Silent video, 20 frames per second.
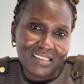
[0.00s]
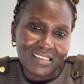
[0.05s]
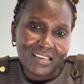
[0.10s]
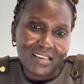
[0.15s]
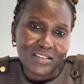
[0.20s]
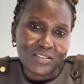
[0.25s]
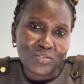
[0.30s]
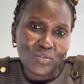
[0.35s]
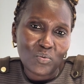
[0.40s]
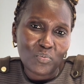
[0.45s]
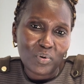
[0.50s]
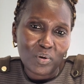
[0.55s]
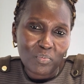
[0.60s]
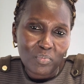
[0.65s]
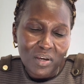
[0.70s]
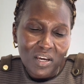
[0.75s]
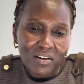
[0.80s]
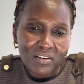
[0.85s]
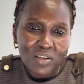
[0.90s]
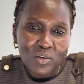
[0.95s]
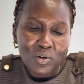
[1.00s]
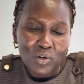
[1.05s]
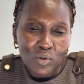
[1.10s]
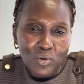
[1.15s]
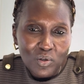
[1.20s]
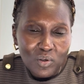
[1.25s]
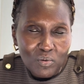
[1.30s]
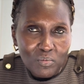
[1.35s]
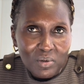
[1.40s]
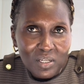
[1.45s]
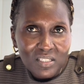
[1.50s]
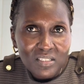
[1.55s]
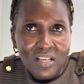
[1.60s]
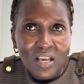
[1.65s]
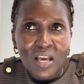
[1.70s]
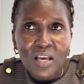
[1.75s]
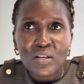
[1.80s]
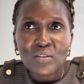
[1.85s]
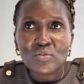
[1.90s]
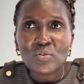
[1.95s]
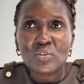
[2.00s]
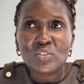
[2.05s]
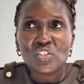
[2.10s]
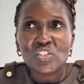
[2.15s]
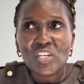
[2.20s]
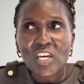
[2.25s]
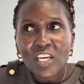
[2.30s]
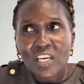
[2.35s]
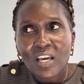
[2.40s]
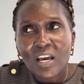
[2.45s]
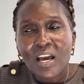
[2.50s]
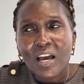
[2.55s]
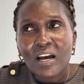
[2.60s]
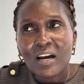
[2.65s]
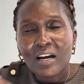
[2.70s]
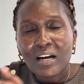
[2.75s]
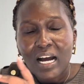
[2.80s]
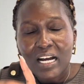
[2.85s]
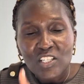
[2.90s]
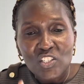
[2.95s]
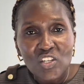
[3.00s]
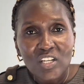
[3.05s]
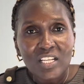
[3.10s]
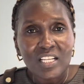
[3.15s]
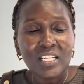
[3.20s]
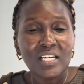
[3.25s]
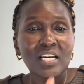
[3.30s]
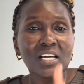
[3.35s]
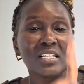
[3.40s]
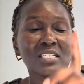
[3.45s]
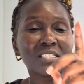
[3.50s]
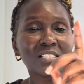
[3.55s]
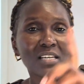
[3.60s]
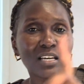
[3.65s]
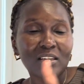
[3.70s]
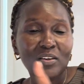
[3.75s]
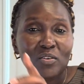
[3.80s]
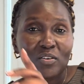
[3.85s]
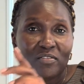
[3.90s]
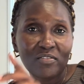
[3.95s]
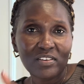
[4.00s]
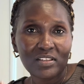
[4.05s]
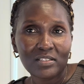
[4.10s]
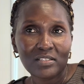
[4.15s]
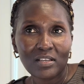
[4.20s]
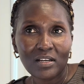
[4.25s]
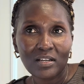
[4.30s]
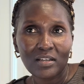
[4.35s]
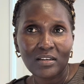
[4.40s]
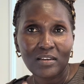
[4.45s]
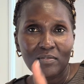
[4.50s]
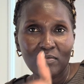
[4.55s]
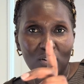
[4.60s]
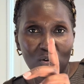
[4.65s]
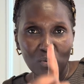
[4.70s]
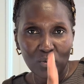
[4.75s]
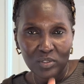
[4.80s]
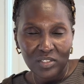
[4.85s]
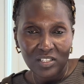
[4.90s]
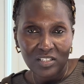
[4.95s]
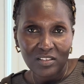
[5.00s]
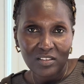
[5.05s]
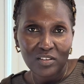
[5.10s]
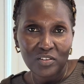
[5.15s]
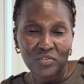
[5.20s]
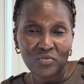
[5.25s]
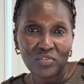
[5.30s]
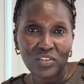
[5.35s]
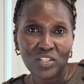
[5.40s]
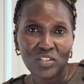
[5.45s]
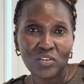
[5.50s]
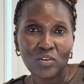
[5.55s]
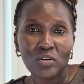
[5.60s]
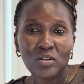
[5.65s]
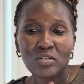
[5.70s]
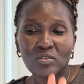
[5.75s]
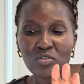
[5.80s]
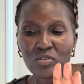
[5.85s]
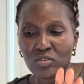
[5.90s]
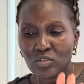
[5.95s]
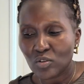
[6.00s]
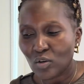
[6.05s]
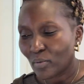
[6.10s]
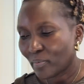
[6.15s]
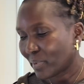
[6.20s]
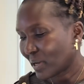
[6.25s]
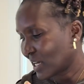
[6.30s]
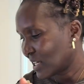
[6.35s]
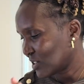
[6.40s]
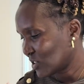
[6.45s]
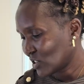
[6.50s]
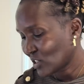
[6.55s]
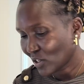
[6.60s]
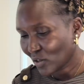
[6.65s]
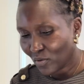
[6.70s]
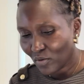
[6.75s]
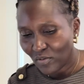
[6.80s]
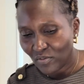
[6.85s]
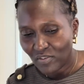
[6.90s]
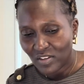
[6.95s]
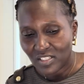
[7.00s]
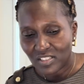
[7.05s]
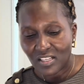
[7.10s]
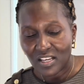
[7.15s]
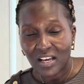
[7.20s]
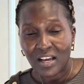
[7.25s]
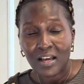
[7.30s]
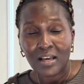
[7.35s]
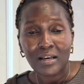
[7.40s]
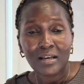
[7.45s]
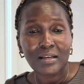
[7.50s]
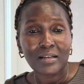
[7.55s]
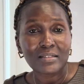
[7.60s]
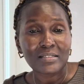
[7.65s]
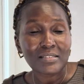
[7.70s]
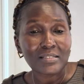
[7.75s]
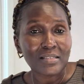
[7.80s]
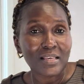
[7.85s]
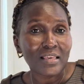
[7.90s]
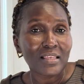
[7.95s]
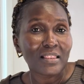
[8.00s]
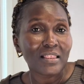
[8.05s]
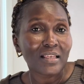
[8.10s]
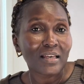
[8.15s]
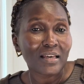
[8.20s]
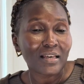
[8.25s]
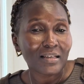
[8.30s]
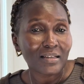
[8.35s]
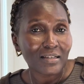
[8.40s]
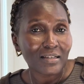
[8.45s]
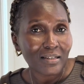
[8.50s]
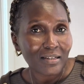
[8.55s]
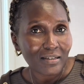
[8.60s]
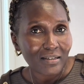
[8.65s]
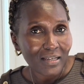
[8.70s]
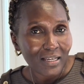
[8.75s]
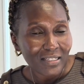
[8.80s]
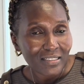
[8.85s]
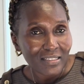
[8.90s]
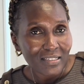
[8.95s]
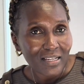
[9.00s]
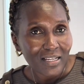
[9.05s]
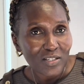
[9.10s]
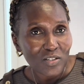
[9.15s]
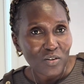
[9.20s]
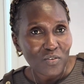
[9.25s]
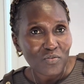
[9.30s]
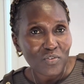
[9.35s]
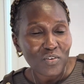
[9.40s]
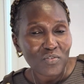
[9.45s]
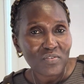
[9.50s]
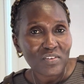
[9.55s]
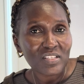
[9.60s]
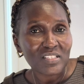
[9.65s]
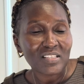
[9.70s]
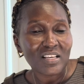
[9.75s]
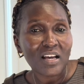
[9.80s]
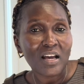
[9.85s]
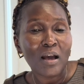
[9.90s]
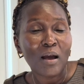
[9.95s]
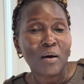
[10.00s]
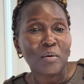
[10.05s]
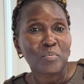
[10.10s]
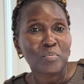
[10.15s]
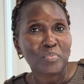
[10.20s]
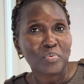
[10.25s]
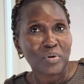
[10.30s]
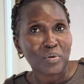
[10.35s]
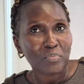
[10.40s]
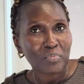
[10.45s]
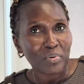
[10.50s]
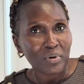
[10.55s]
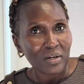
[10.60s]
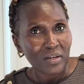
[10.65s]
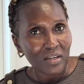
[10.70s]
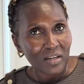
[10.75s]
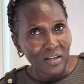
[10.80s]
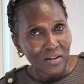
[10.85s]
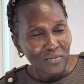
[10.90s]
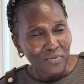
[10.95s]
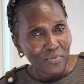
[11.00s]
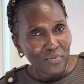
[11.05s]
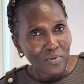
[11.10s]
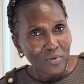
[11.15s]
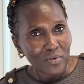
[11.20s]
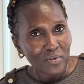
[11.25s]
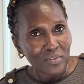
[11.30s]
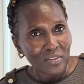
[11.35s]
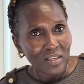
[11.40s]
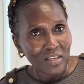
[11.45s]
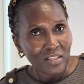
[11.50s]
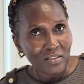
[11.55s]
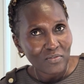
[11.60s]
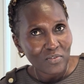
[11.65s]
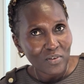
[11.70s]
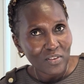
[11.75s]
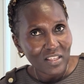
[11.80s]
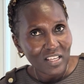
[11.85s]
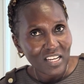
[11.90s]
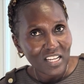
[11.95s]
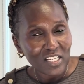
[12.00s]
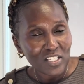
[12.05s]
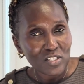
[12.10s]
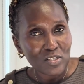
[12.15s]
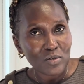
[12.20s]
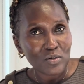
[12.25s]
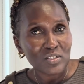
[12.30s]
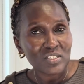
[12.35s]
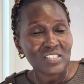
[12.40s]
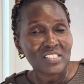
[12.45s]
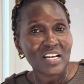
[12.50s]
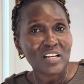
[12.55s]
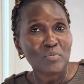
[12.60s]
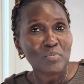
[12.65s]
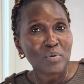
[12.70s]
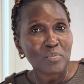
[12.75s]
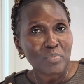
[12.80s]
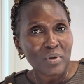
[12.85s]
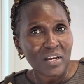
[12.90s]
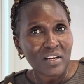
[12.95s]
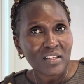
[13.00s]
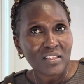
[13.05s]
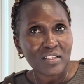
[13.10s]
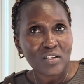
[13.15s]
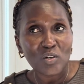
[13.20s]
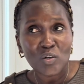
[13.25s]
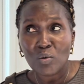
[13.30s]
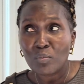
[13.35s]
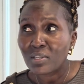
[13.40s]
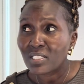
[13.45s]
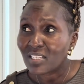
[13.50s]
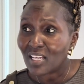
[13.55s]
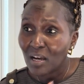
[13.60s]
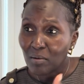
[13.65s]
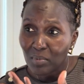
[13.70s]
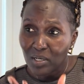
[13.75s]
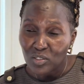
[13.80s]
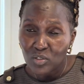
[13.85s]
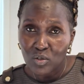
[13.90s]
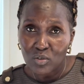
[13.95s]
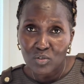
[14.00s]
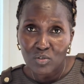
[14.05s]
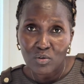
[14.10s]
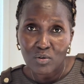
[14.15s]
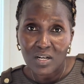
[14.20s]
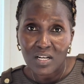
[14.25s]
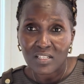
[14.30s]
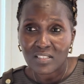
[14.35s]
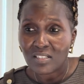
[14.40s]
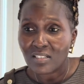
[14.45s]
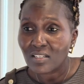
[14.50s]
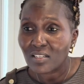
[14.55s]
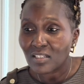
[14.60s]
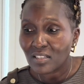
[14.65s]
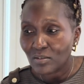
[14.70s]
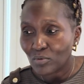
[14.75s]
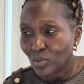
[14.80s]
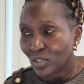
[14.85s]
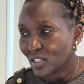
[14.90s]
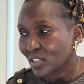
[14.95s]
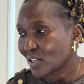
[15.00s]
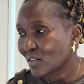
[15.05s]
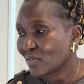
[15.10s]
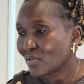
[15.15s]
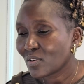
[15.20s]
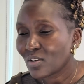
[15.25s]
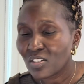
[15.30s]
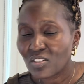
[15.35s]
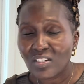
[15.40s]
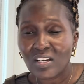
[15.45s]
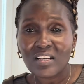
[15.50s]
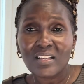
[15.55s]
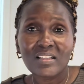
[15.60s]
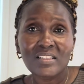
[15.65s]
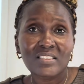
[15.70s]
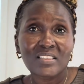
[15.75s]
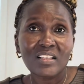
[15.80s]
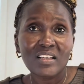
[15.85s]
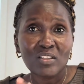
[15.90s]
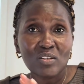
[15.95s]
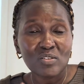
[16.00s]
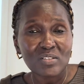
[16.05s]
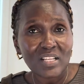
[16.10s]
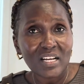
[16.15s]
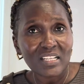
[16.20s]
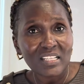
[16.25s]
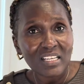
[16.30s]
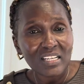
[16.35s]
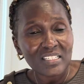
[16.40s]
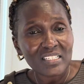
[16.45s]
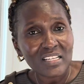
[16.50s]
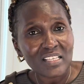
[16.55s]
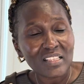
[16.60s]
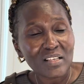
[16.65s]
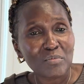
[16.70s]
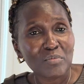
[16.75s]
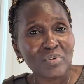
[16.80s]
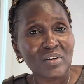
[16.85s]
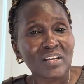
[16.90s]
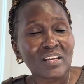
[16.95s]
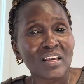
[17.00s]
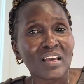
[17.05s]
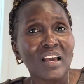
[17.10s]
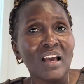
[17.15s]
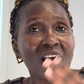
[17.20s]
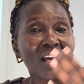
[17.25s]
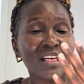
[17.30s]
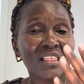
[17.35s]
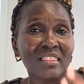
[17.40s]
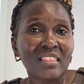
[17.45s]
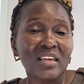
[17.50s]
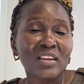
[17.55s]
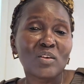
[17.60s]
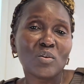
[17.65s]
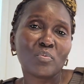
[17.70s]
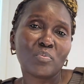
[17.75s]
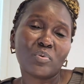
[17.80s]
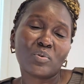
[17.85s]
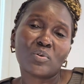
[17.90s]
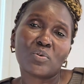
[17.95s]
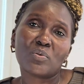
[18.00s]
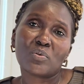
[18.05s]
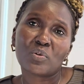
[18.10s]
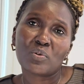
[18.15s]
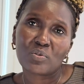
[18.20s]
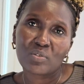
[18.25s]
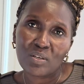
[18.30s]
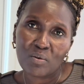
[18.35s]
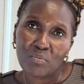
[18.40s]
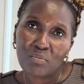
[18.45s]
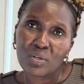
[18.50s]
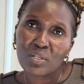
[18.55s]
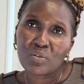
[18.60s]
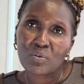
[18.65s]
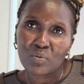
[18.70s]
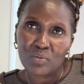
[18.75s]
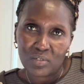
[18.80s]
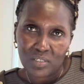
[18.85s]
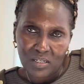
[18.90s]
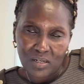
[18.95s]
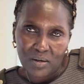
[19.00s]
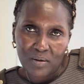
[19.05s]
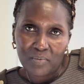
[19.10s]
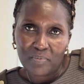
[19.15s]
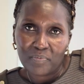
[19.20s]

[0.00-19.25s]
Yeah, so preparing your documents. So check your visa. If you're watching this video, stop and check your visa. See the end date of your visa. Prepare for the next launch. Start preparing the documents. Come and talk to us. We'll give you a checklist. Then you start getting them ready. Then you submit on time.